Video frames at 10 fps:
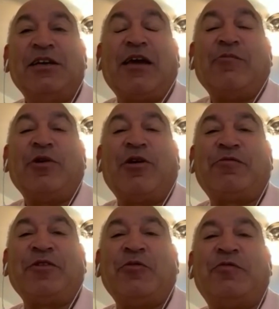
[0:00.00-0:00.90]
can we
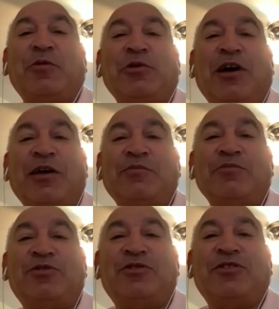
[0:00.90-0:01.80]
offer you a
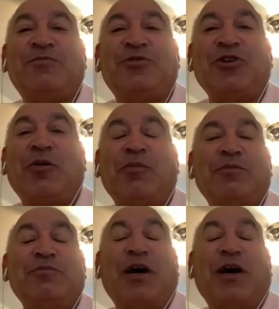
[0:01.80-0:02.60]
full-time job?